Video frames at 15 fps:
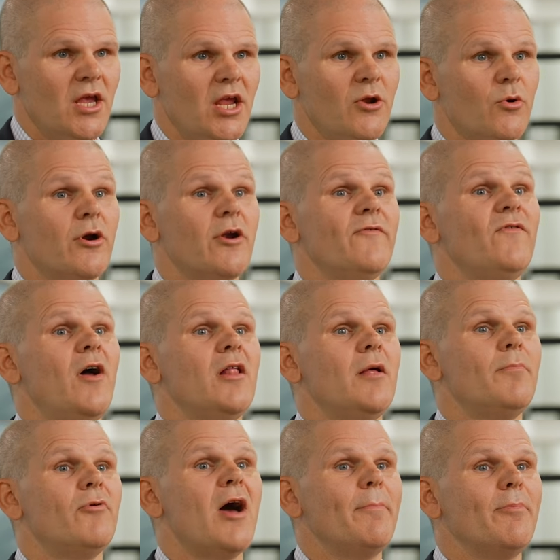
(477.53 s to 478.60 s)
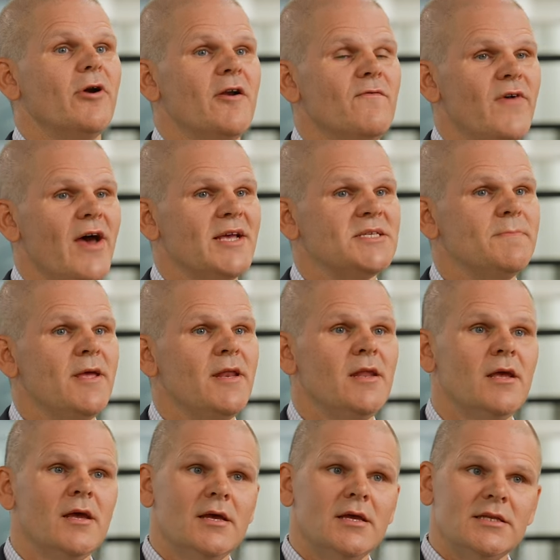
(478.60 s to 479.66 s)
in order to follow proper investment,
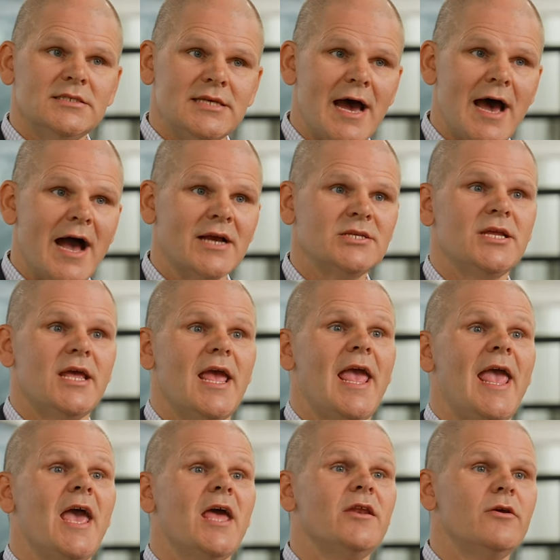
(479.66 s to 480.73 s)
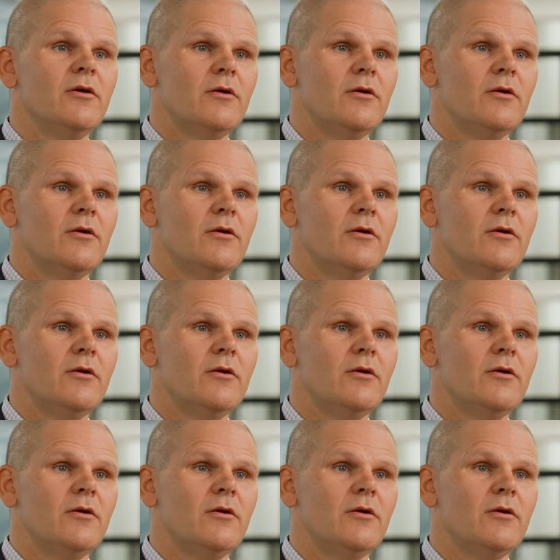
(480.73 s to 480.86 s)
tax, and